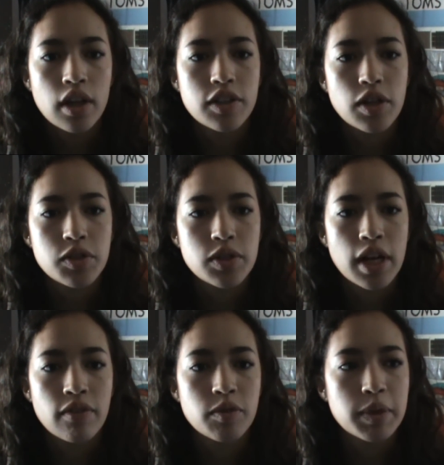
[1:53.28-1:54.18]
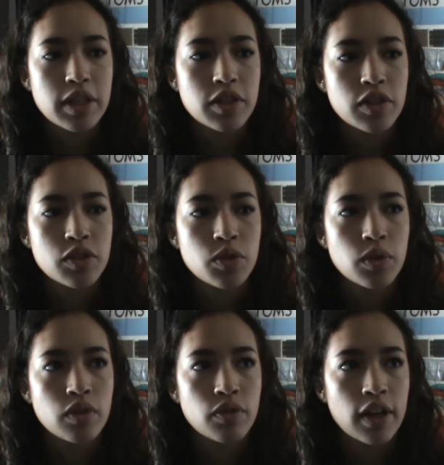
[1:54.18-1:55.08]
It's also time for me just to
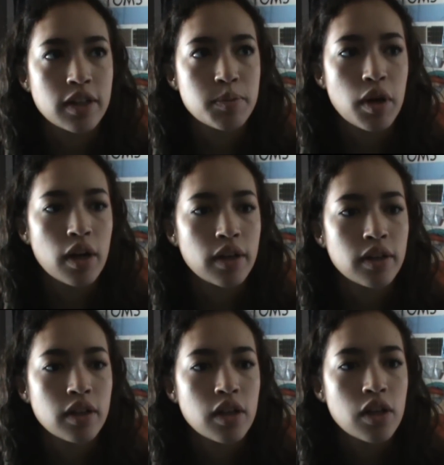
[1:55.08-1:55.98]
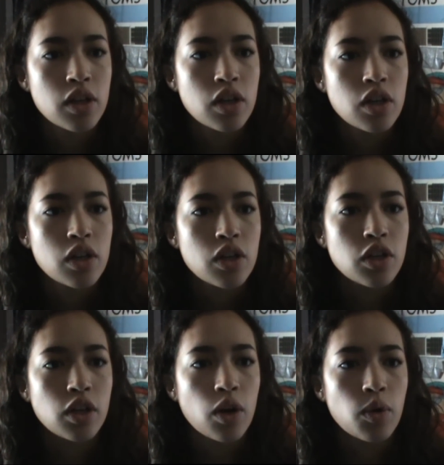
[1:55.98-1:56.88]
reflect upon
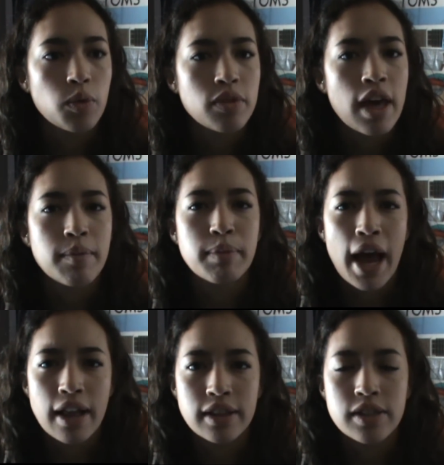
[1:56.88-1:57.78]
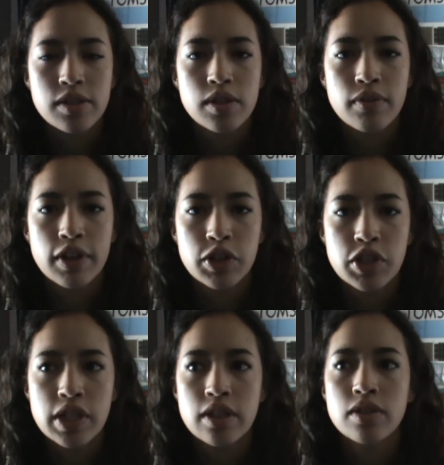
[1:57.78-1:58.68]
that balance of
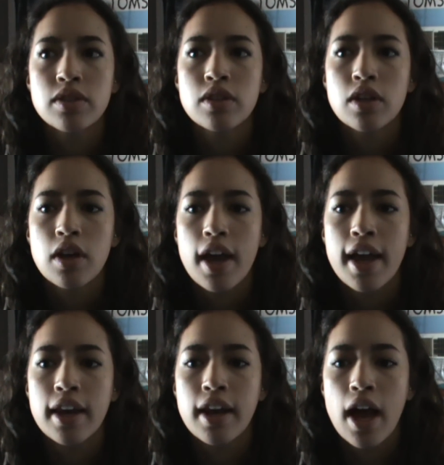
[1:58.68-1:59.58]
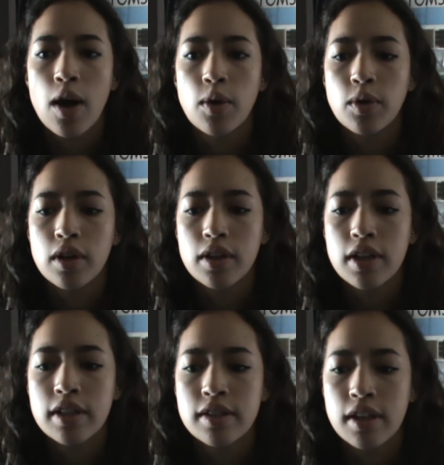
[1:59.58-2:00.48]
energies, and how
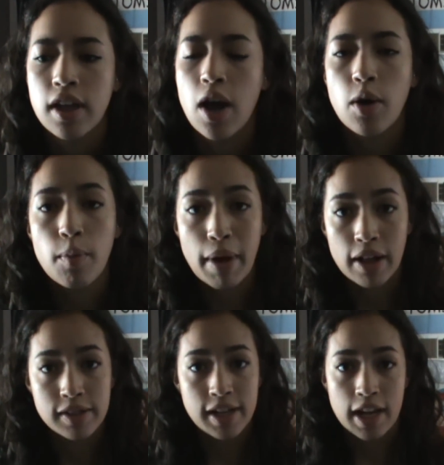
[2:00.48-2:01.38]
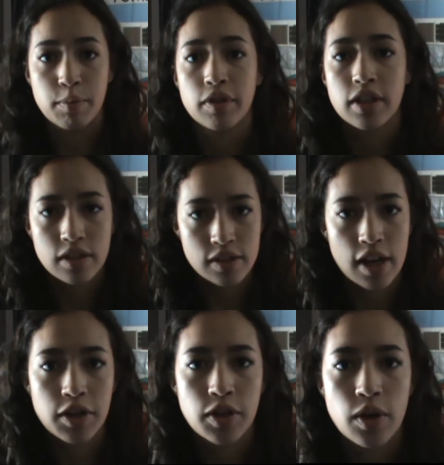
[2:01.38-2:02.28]
balanced I am on the
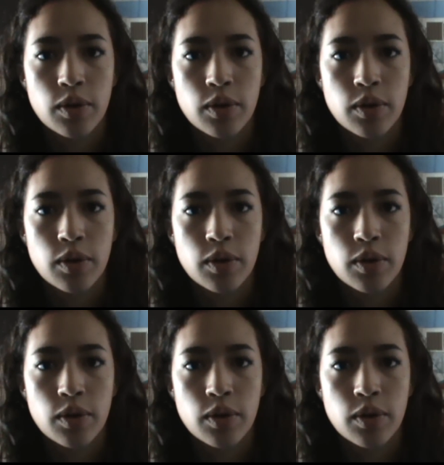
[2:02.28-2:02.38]
inside,